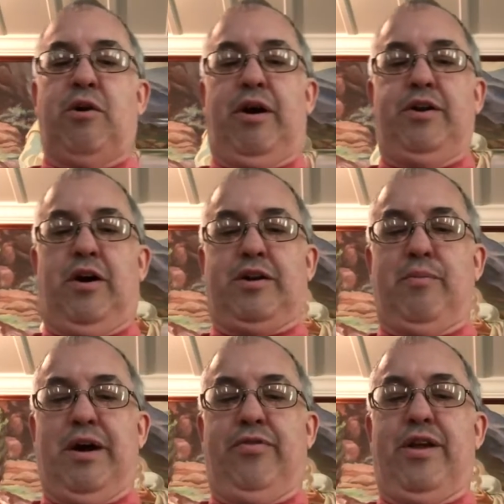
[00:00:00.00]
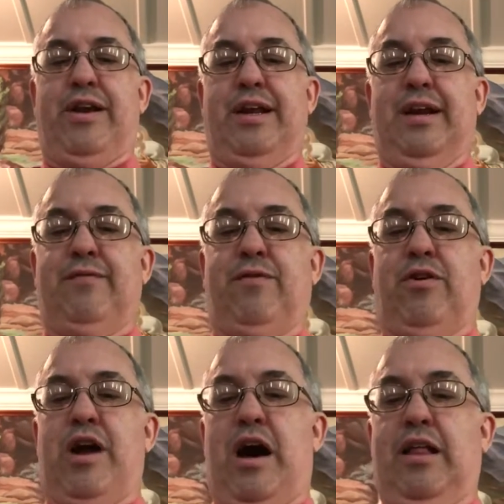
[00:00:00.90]
So I talked about the need
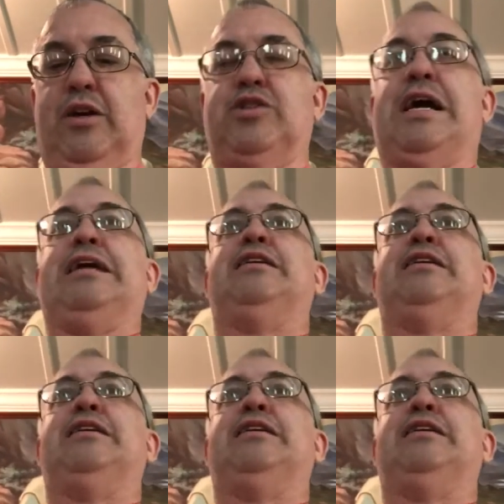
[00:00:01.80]
for knowledge